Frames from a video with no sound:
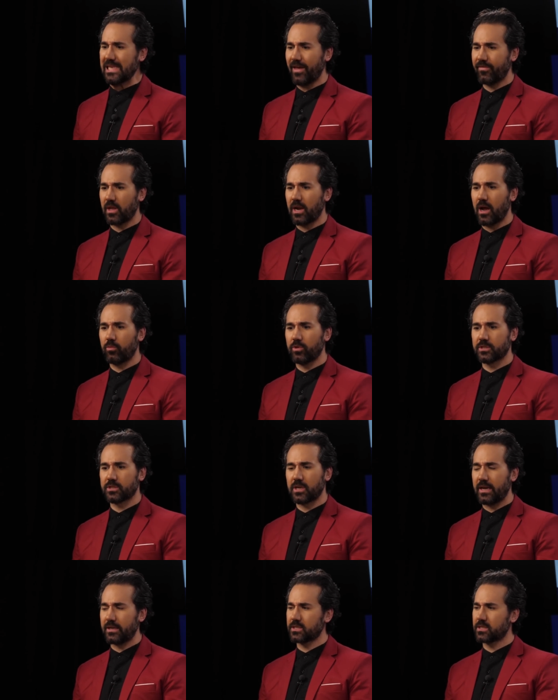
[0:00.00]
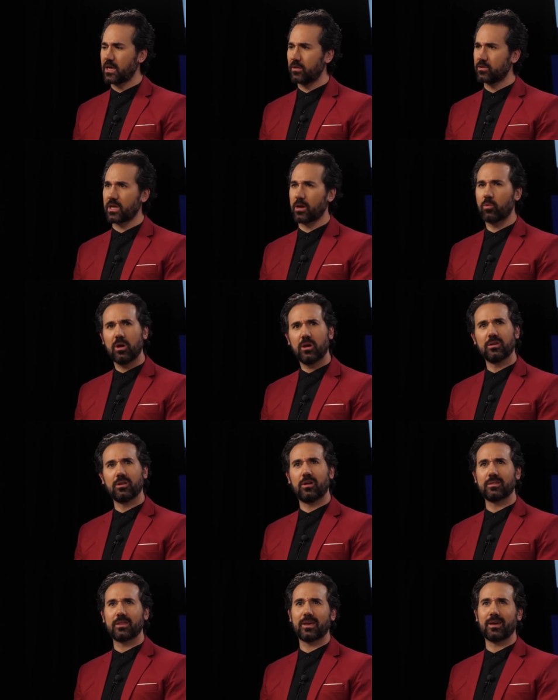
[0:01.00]
And then I was, I decided I was like, well, you
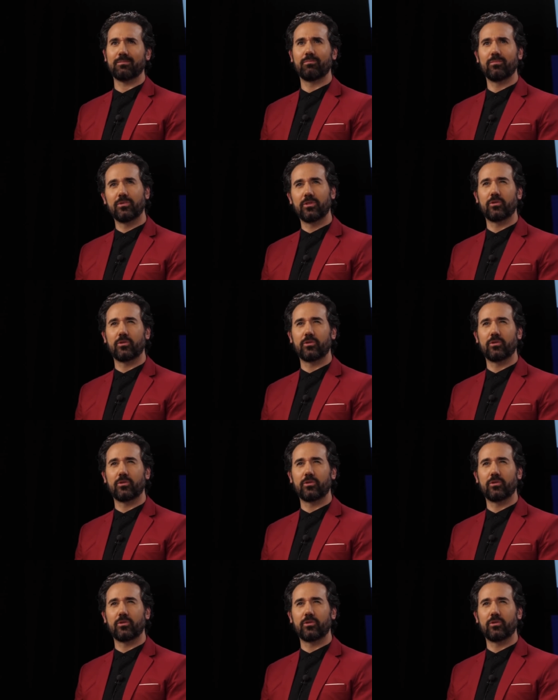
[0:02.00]
know, I think I,